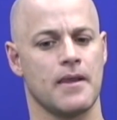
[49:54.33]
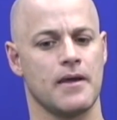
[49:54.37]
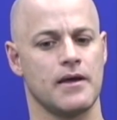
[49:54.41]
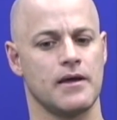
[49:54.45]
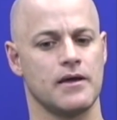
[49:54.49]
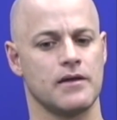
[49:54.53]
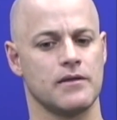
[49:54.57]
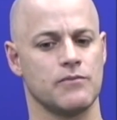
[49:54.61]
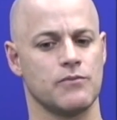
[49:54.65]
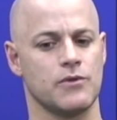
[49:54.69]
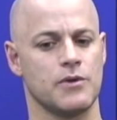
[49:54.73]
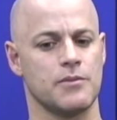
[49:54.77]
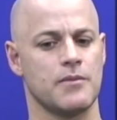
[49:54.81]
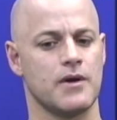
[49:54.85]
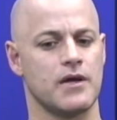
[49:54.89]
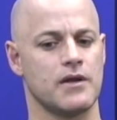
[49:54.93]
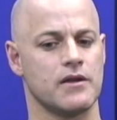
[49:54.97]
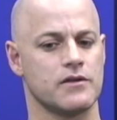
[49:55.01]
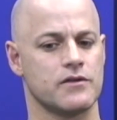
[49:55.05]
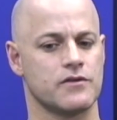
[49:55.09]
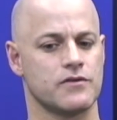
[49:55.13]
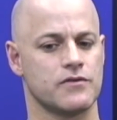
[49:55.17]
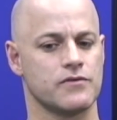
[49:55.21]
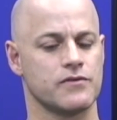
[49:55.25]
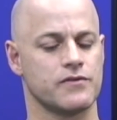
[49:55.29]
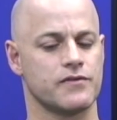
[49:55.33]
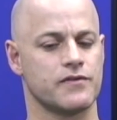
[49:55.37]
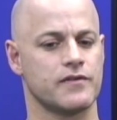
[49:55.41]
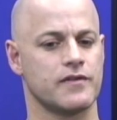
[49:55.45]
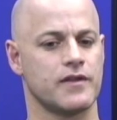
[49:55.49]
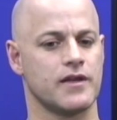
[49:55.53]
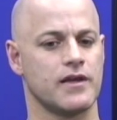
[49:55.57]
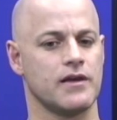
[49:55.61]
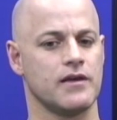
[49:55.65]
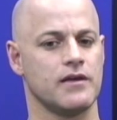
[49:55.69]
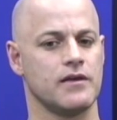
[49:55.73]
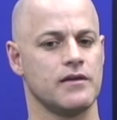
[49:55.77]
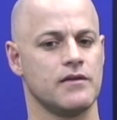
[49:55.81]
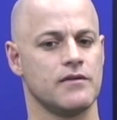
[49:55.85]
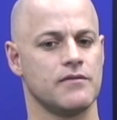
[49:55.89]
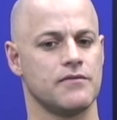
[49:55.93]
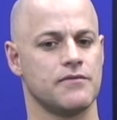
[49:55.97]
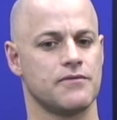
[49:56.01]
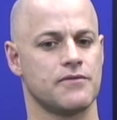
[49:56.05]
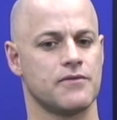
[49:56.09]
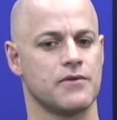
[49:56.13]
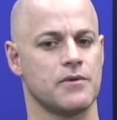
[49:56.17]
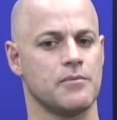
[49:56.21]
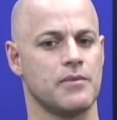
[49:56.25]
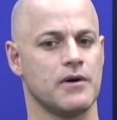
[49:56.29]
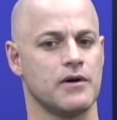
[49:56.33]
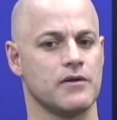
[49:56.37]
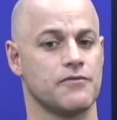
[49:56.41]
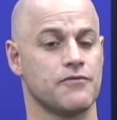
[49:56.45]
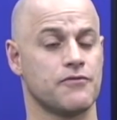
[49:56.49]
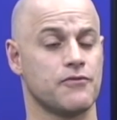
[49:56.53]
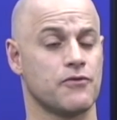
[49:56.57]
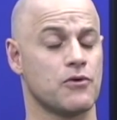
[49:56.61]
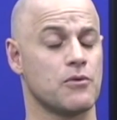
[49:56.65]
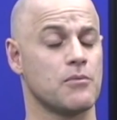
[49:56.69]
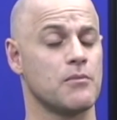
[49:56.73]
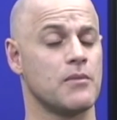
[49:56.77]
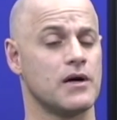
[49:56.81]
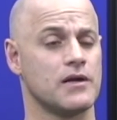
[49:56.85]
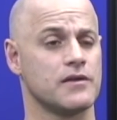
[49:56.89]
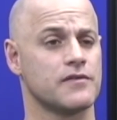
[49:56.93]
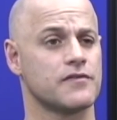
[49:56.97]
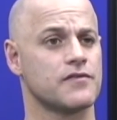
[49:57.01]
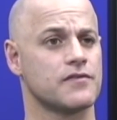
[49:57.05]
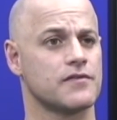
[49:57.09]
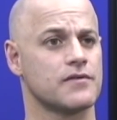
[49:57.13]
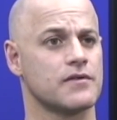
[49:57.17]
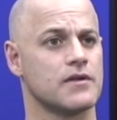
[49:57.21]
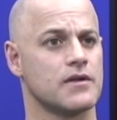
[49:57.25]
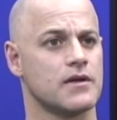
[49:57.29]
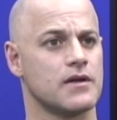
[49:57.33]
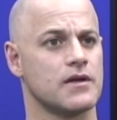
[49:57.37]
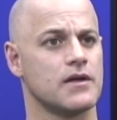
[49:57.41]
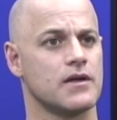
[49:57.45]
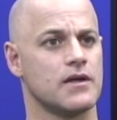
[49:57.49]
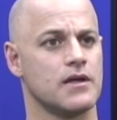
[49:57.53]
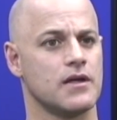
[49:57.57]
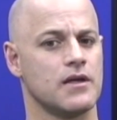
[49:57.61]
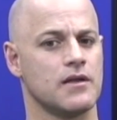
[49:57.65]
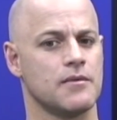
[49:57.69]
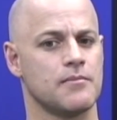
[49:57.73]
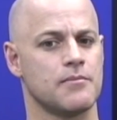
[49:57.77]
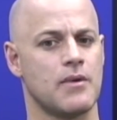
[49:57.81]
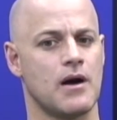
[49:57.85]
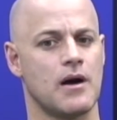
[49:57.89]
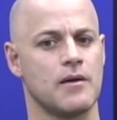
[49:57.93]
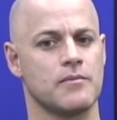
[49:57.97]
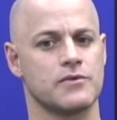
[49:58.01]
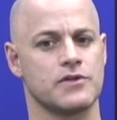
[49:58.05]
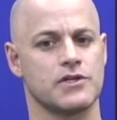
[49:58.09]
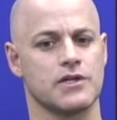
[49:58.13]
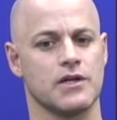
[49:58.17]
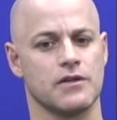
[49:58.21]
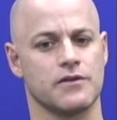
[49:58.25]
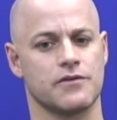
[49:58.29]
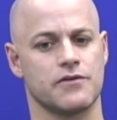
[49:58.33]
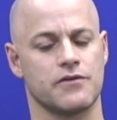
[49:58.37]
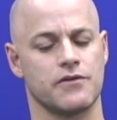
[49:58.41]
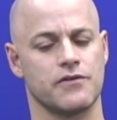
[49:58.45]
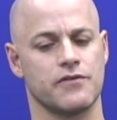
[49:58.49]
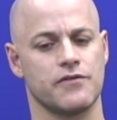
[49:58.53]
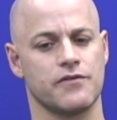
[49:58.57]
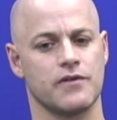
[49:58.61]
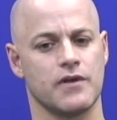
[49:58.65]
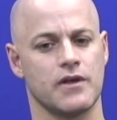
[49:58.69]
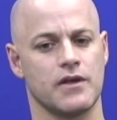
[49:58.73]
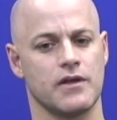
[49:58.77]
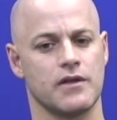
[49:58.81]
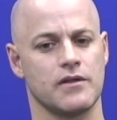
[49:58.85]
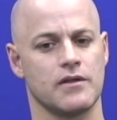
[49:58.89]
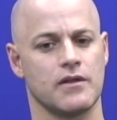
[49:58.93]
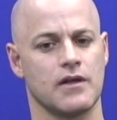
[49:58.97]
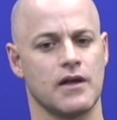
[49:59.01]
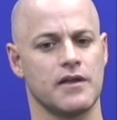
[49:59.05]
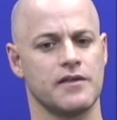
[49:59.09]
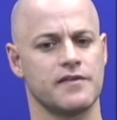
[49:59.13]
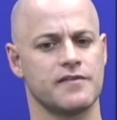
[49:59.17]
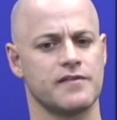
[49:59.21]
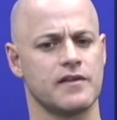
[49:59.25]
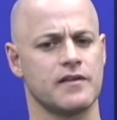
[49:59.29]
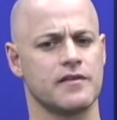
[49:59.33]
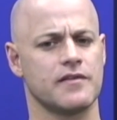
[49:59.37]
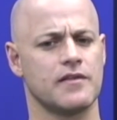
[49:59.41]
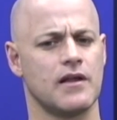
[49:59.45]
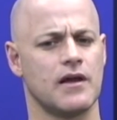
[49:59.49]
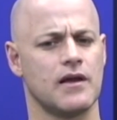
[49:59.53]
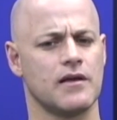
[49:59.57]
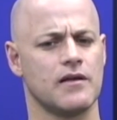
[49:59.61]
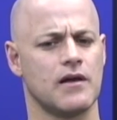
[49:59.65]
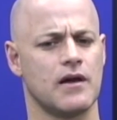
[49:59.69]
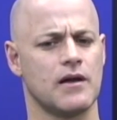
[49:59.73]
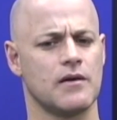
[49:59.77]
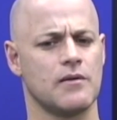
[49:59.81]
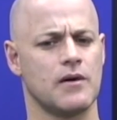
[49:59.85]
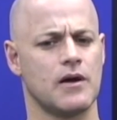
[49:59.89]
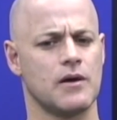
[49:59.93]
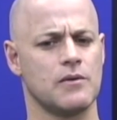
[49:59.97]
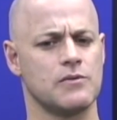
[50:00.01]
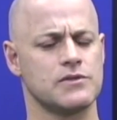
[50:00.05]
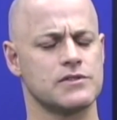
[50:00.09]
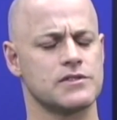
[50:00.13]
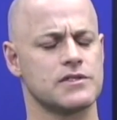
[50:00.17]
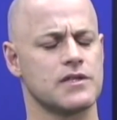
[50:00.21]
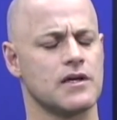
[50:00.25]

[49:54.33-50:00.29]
and we managed to stay for about 4 months in bomb shelters. And I said, I was